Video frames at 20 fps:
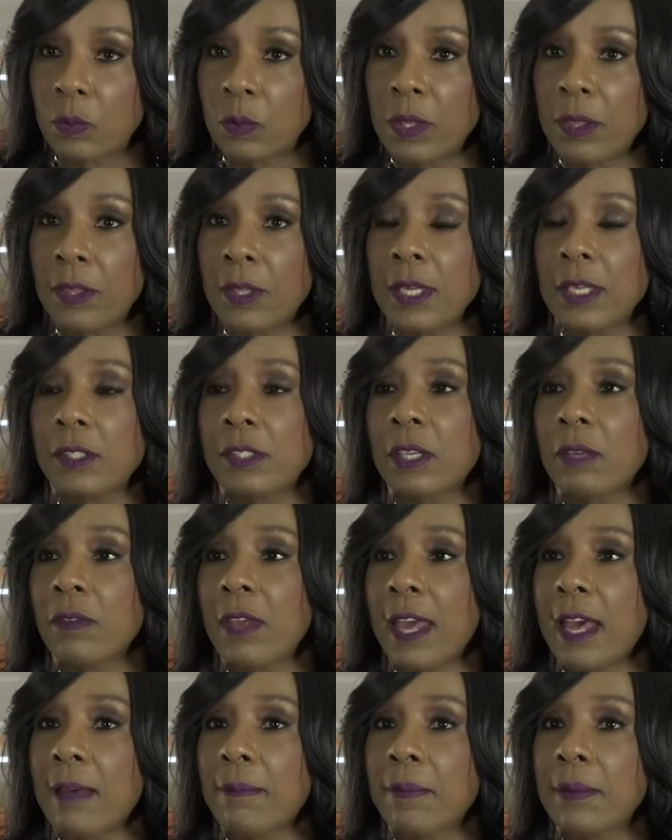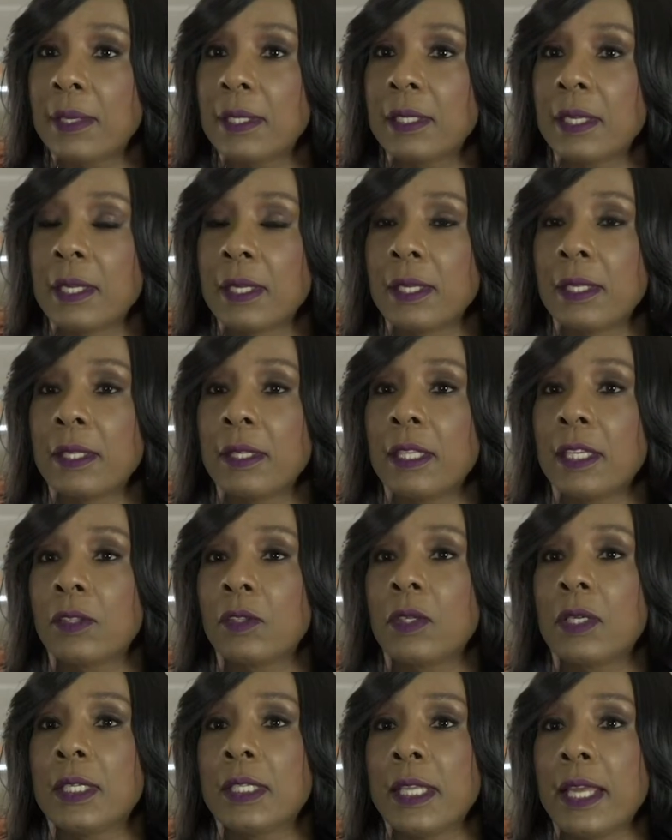When things have happened that
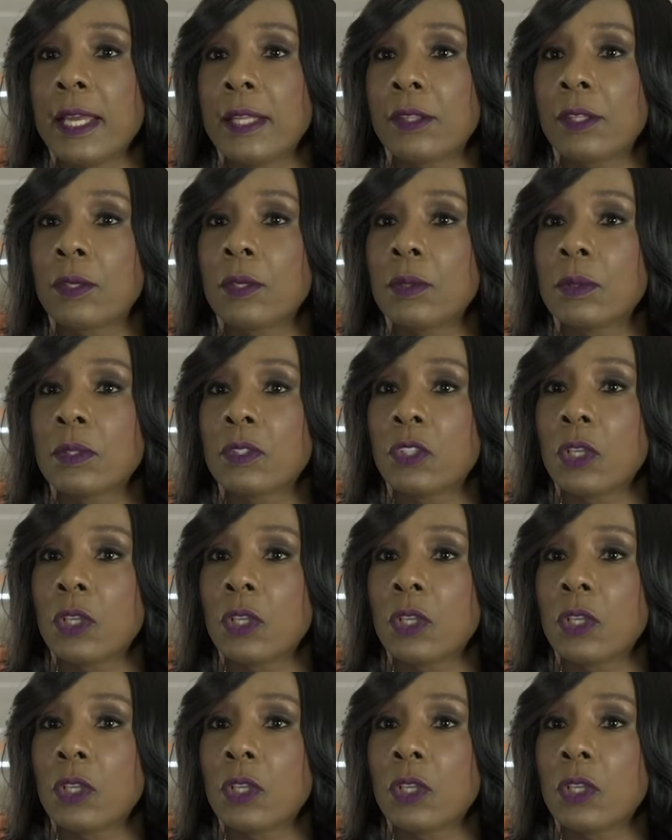are unethical,